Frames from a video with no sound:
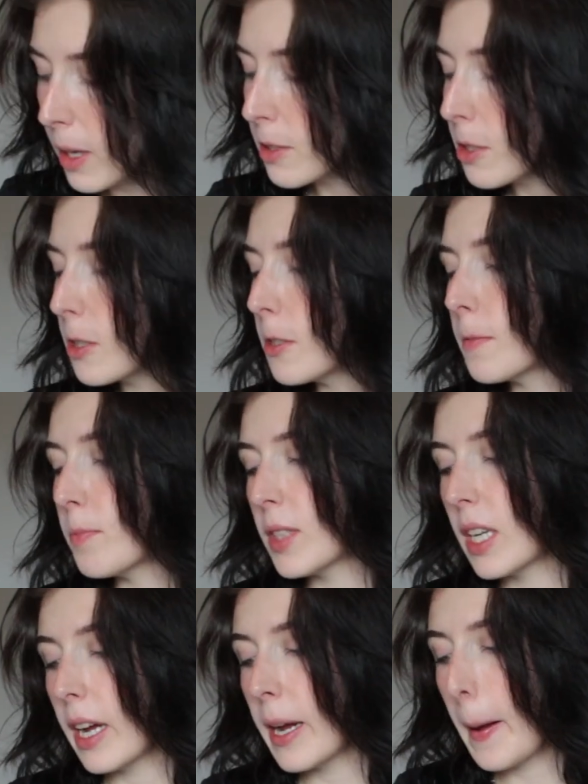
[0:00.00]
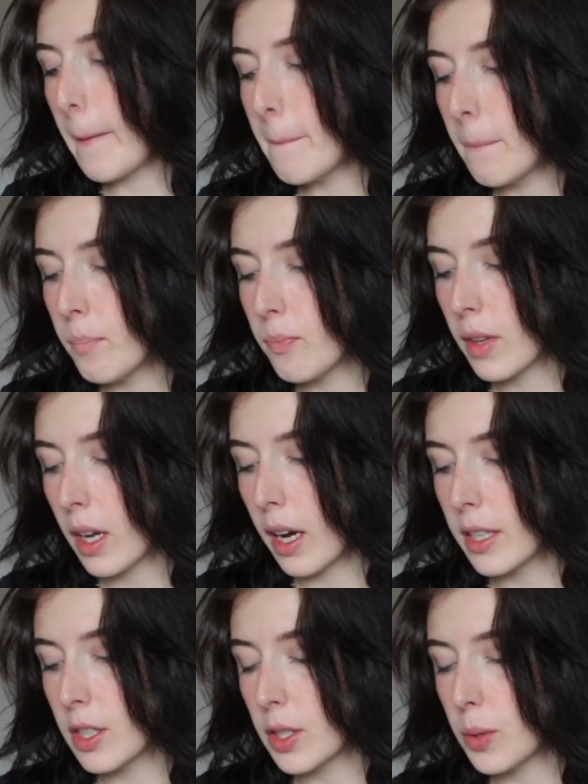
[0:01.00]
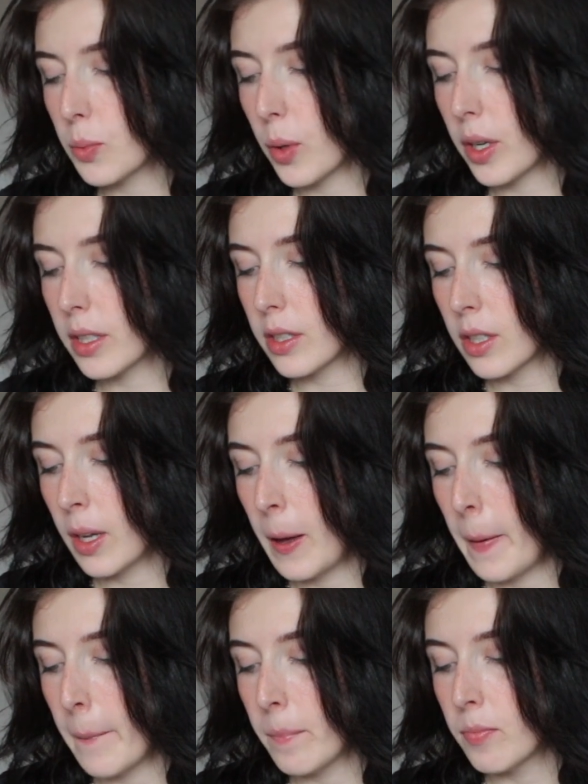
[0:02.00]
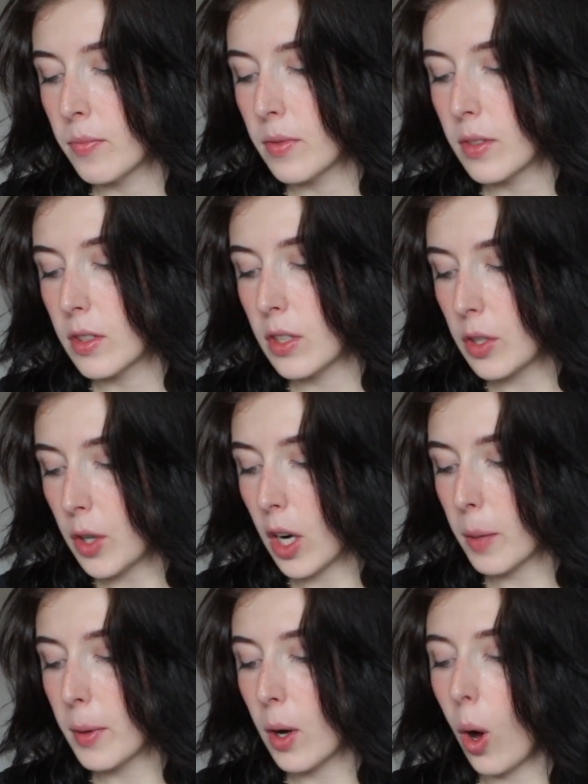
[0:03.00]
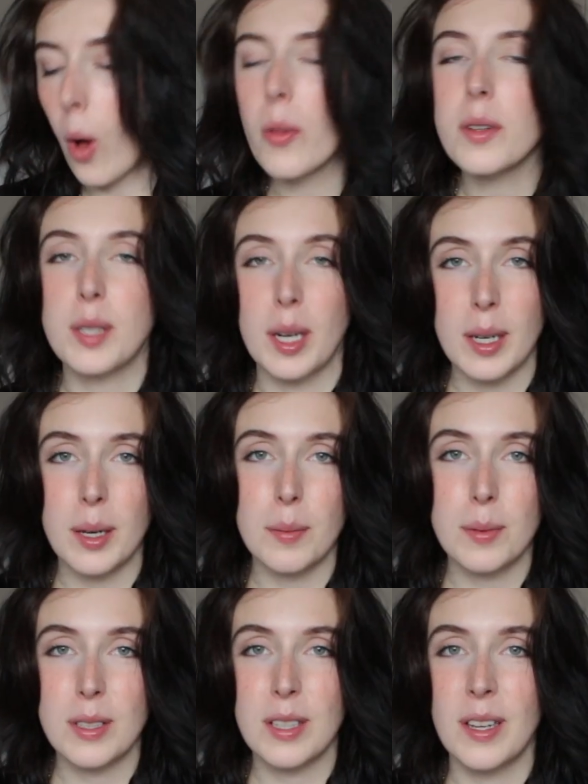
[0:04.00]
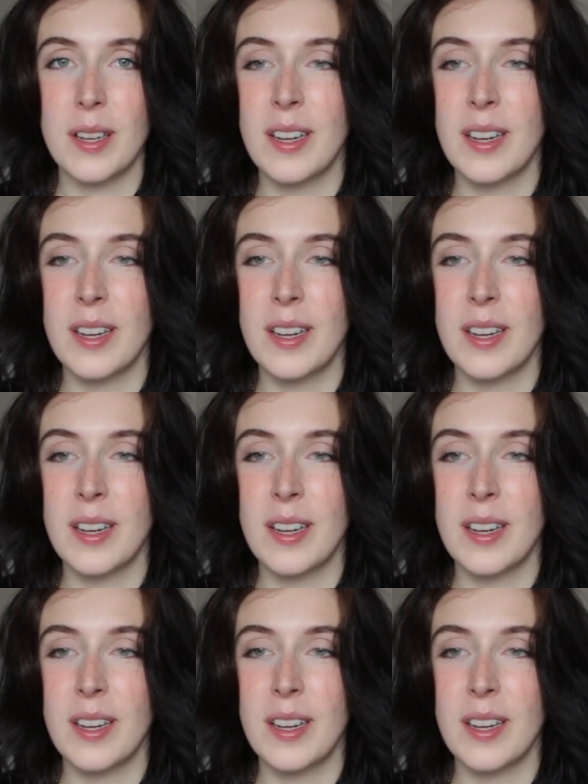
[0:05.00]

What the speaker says: So today, I just want to talk about all the tips